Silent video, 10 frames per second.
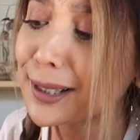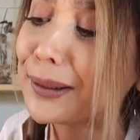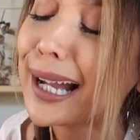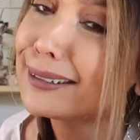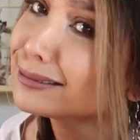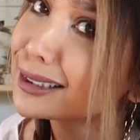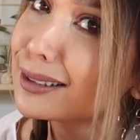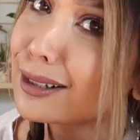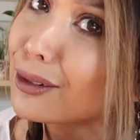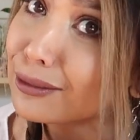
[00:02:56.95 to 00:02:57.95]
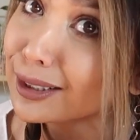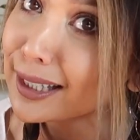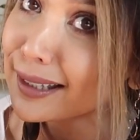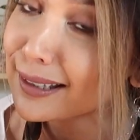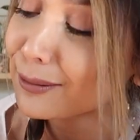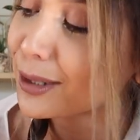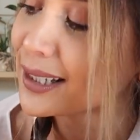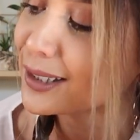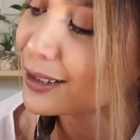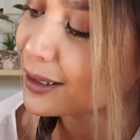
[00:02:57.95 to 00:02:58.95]
so I don't know, hopefully this
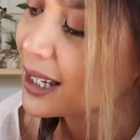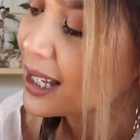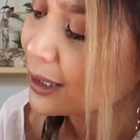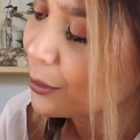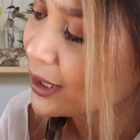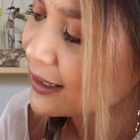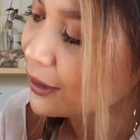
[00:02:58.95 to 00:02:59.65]
one is going to